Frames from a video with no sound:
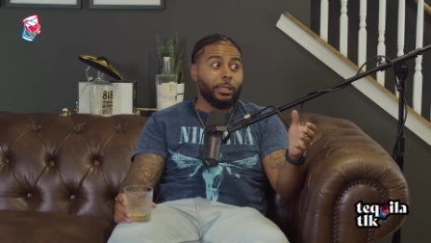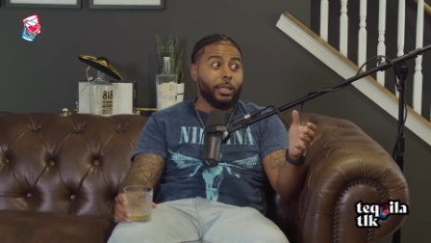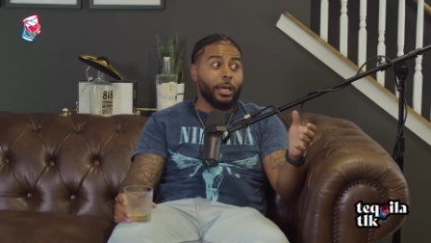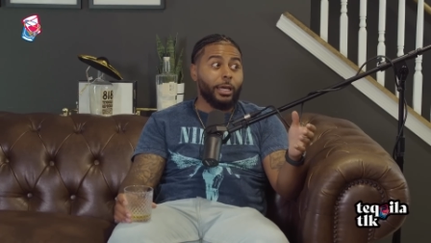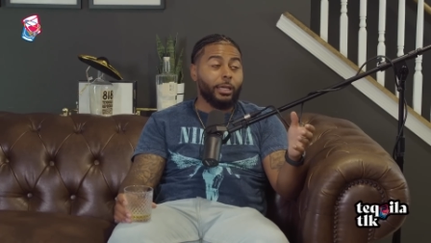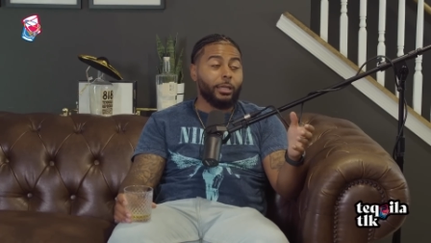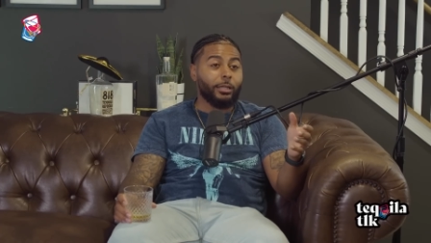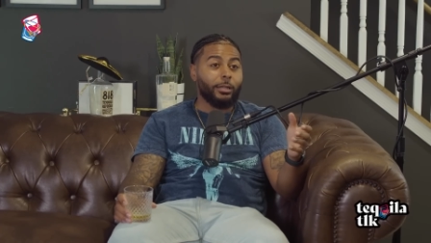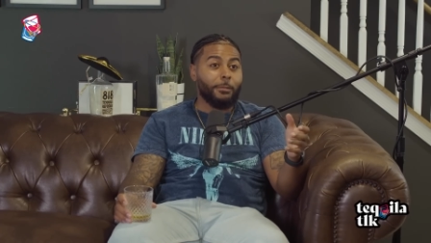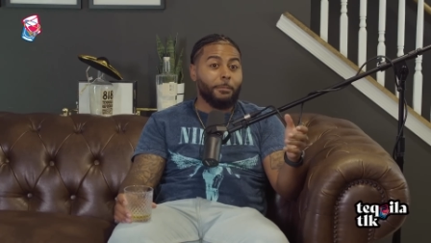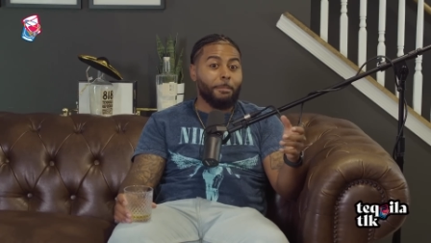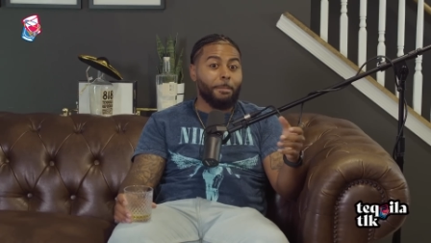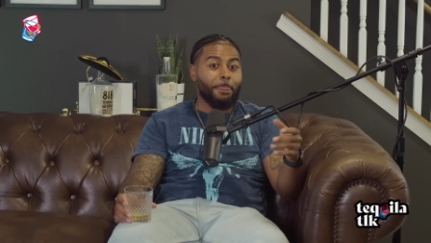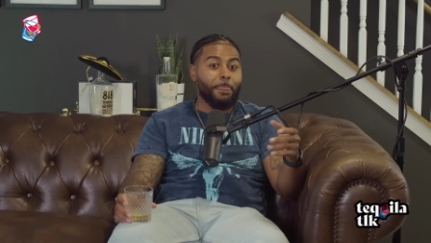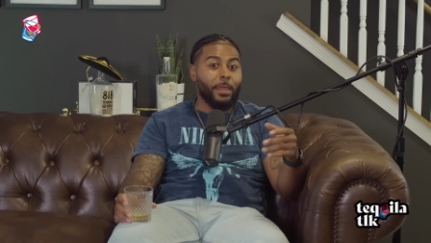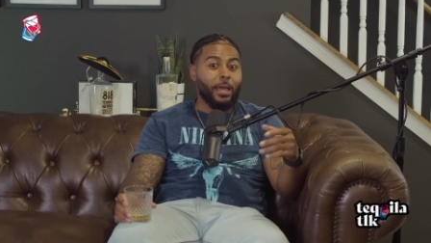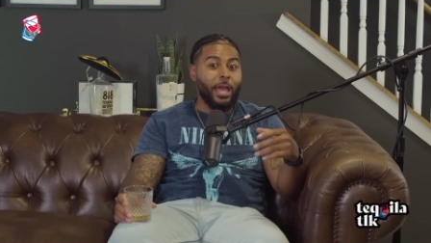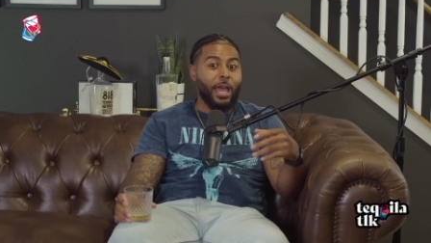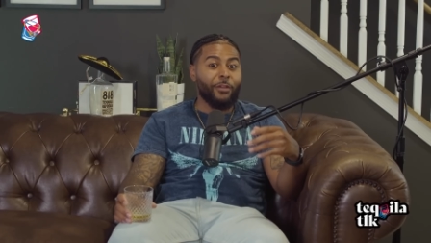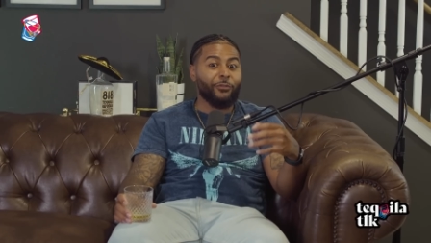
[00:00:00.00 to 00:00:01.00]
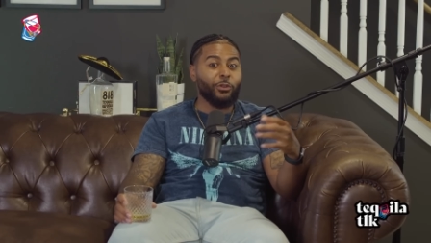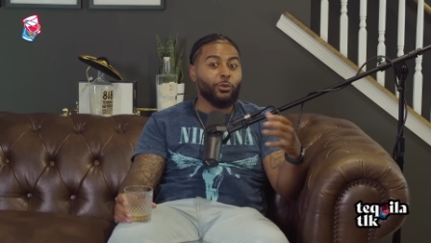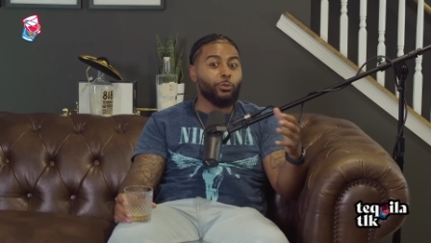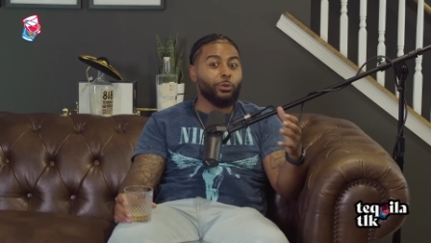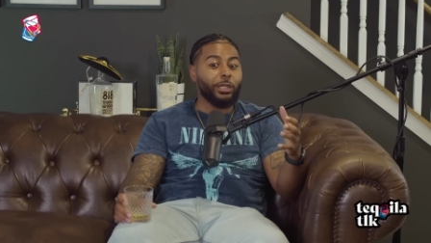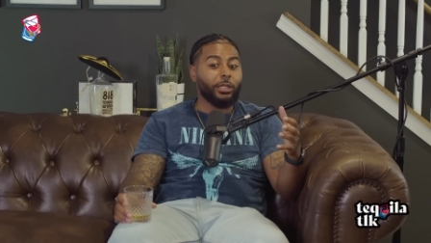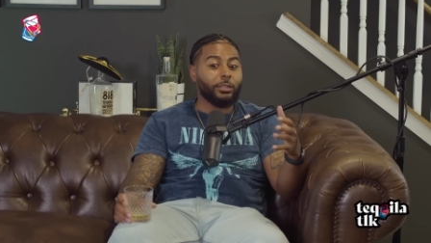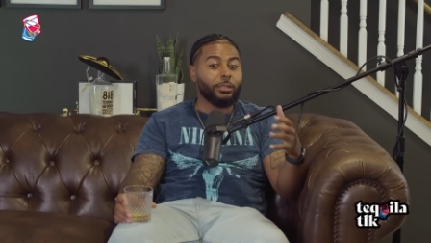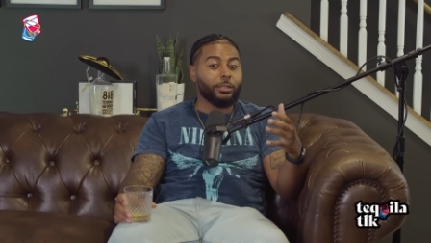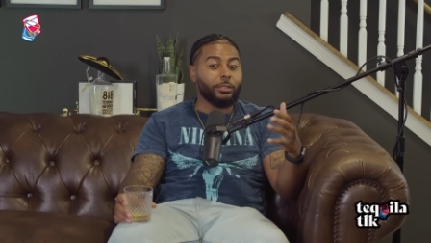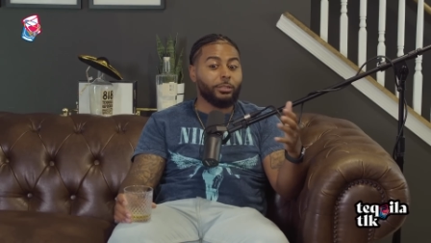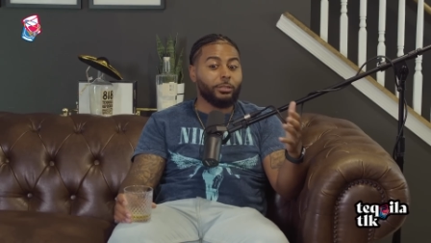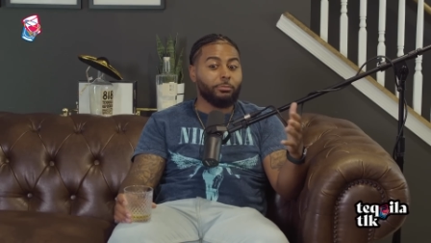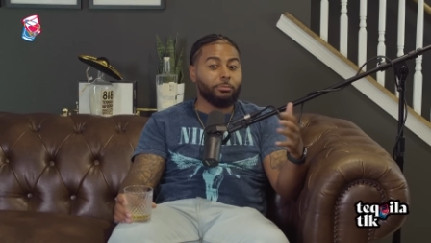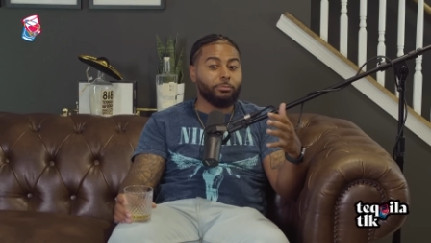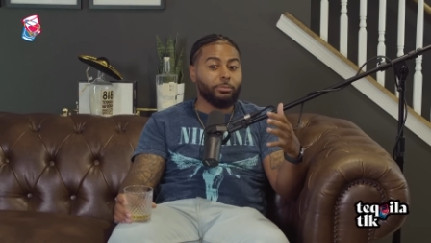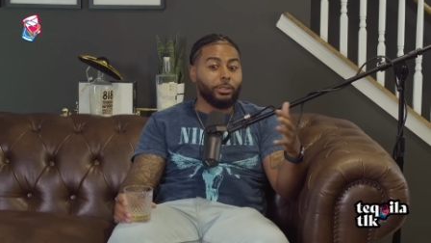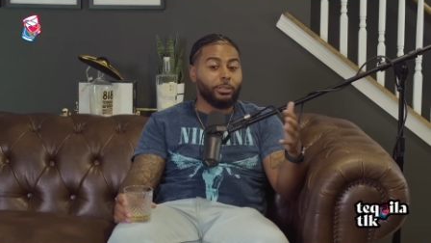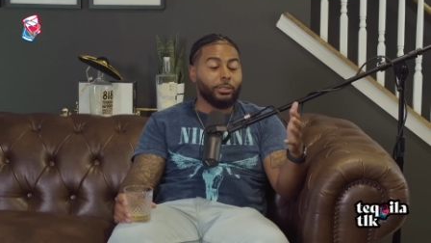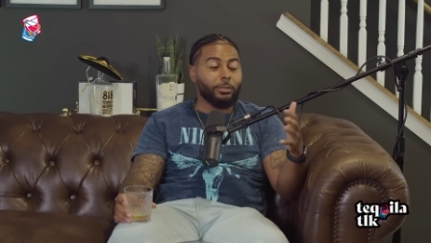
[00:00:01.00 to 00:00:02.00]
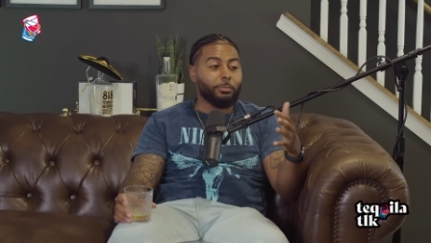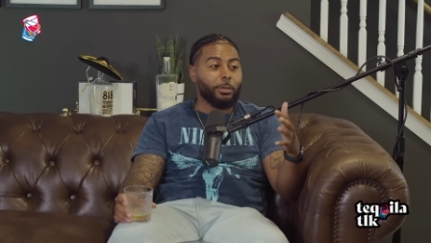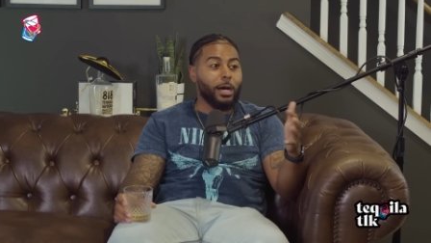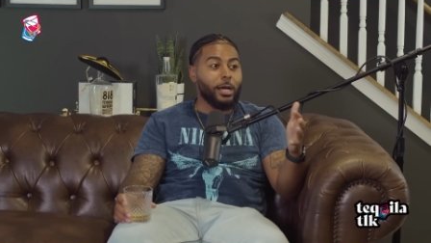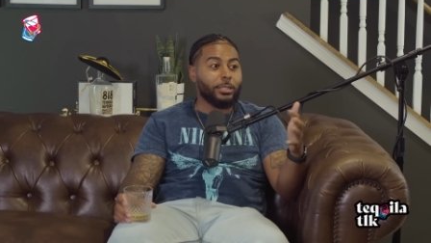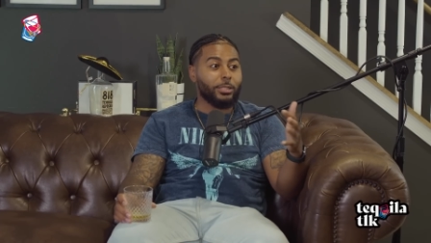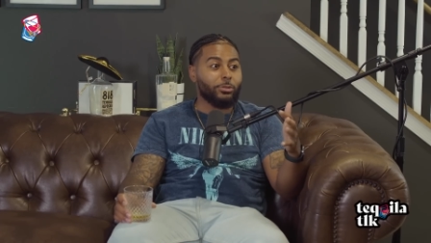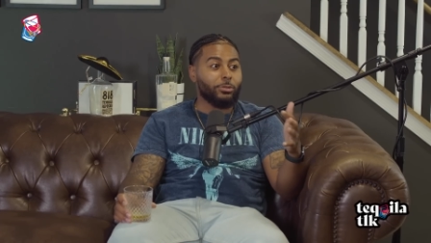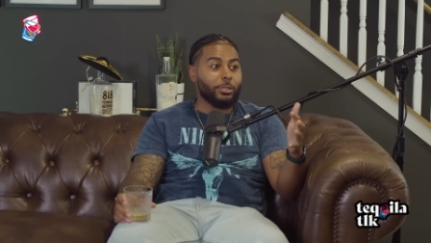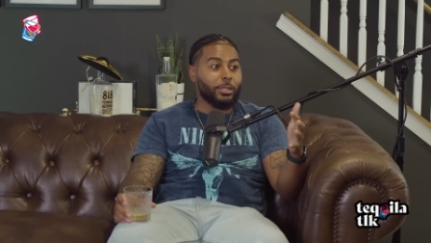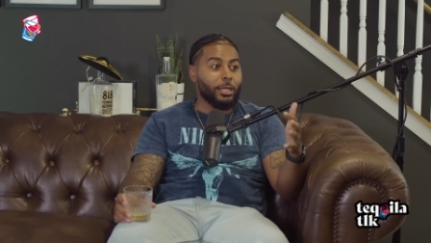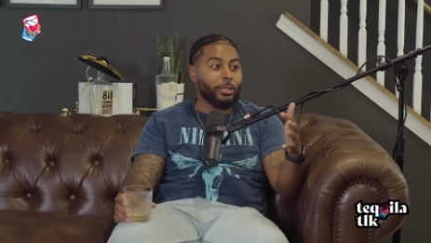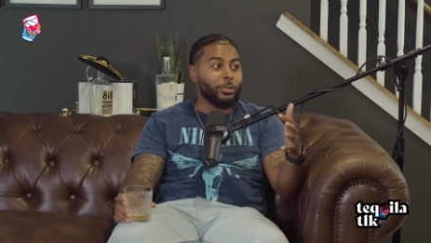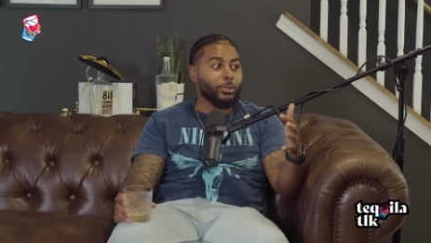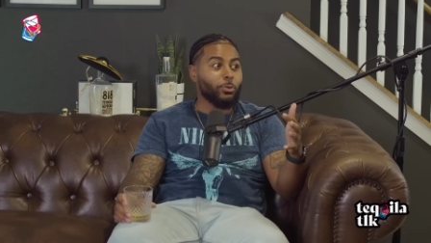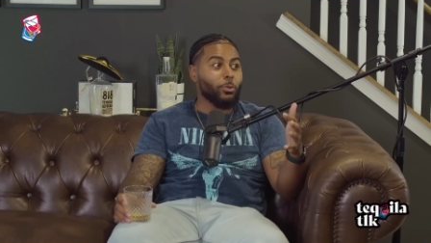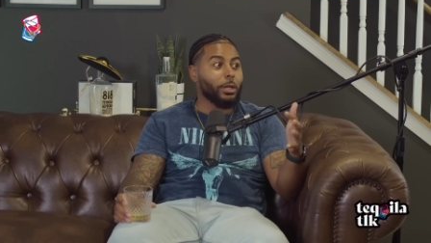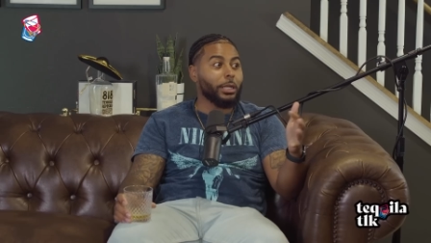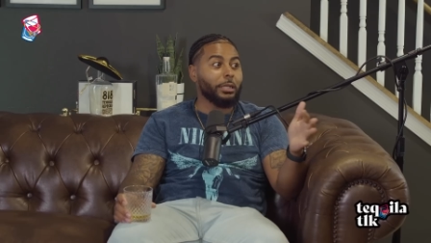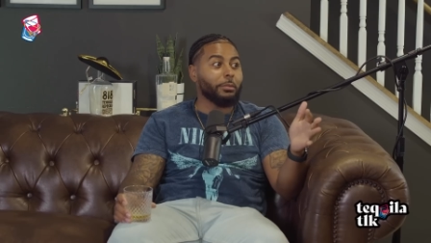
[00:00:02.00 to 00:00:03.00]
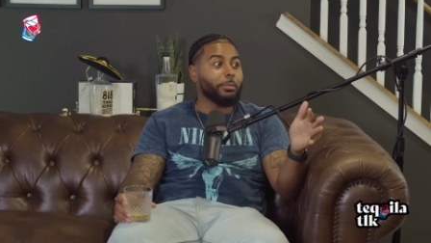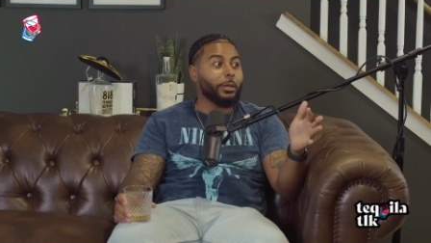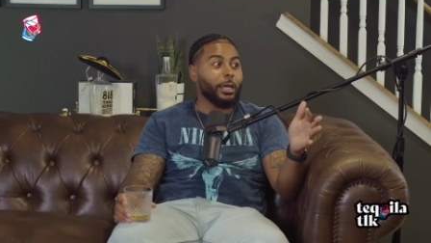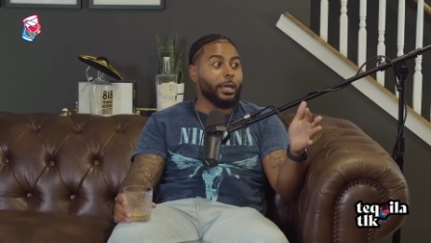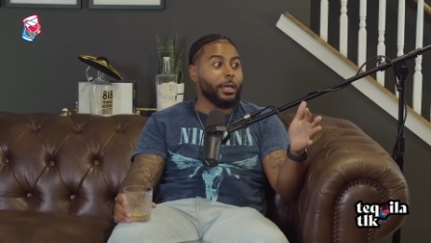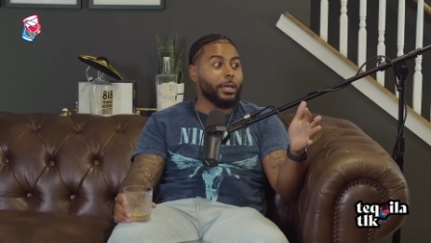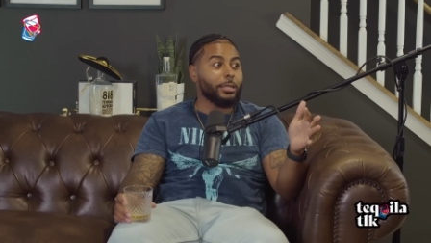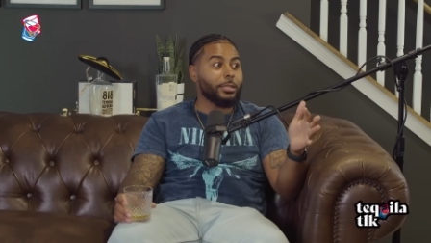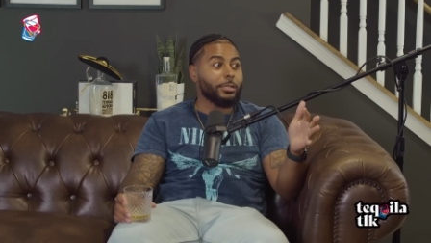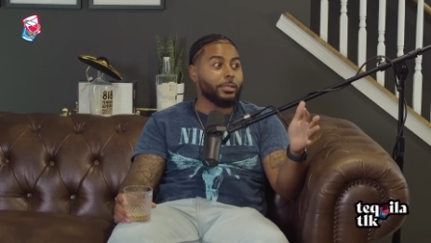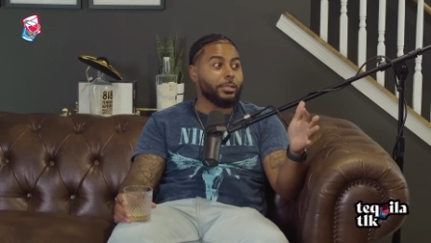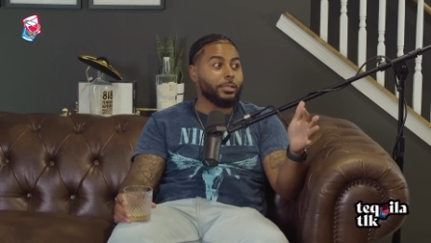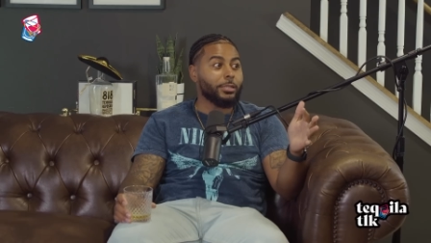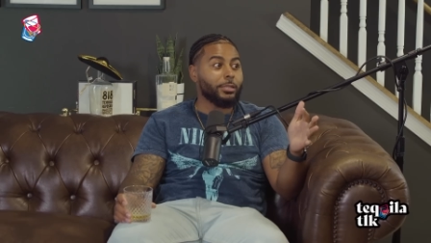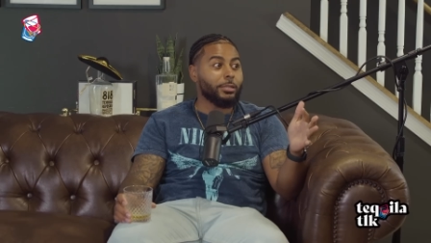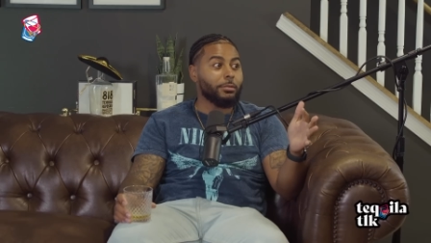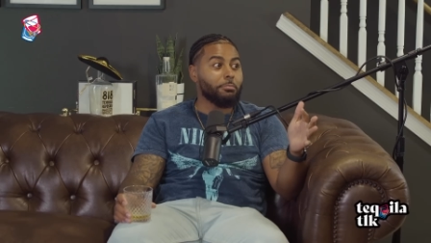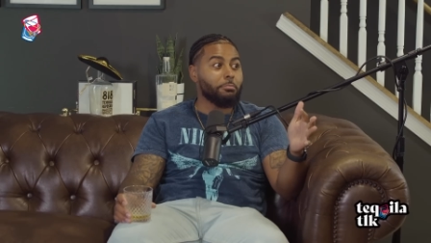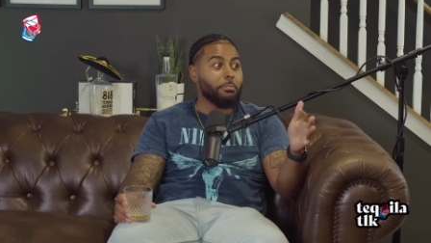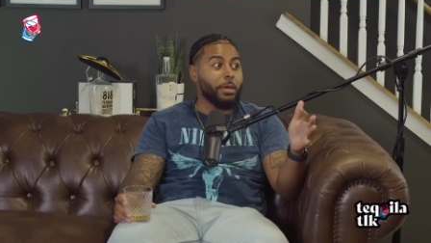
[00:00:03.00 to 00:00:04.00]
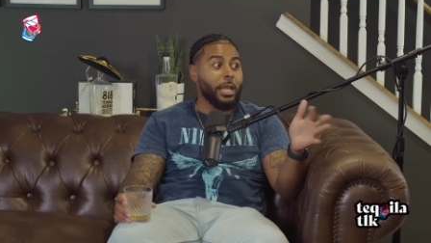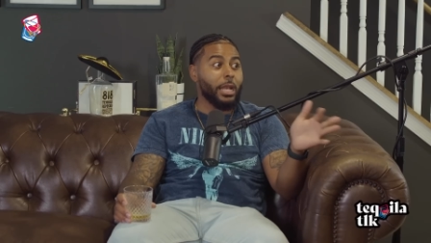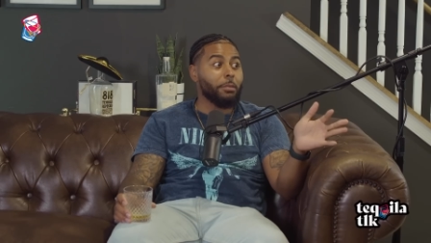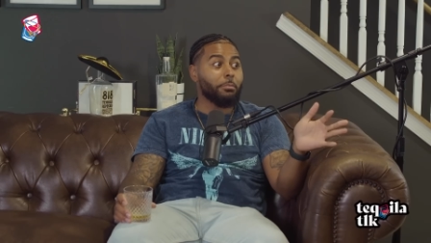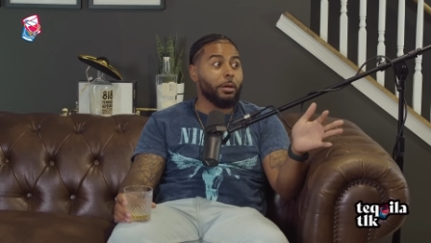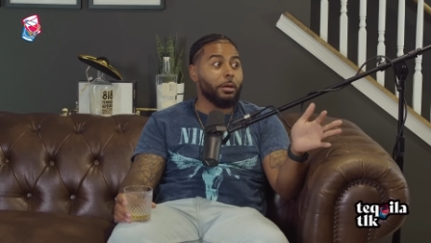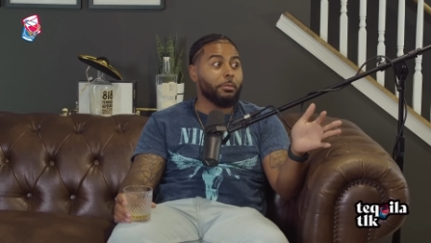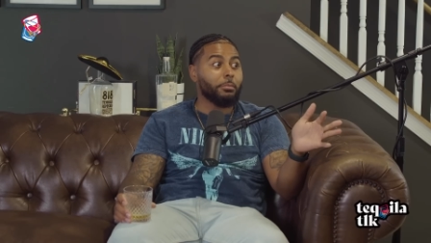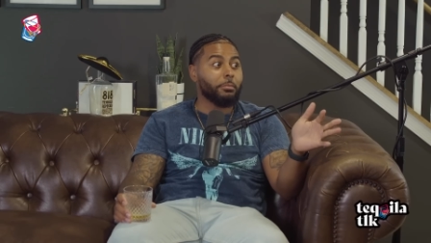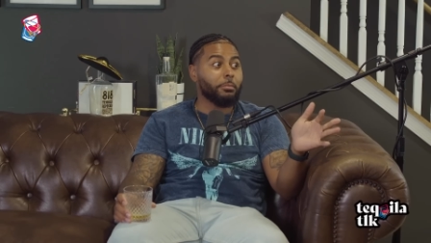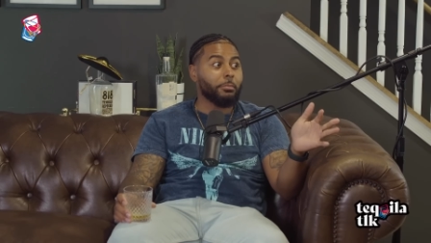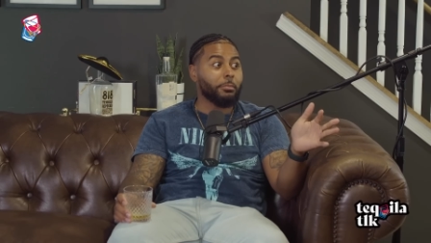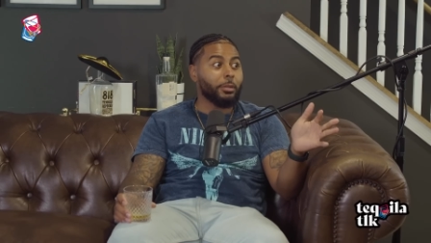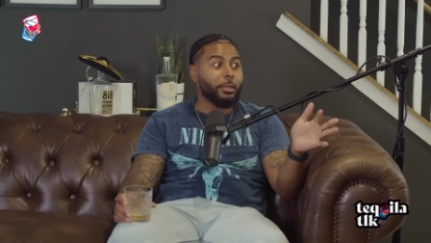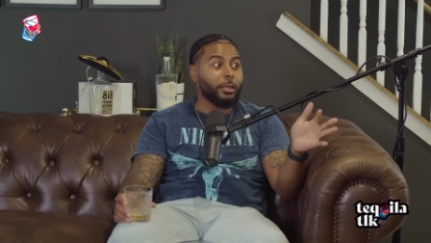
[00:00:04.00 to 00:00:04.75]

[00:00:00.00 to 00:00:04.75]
Like every week the deposits was like 20 bands minimum.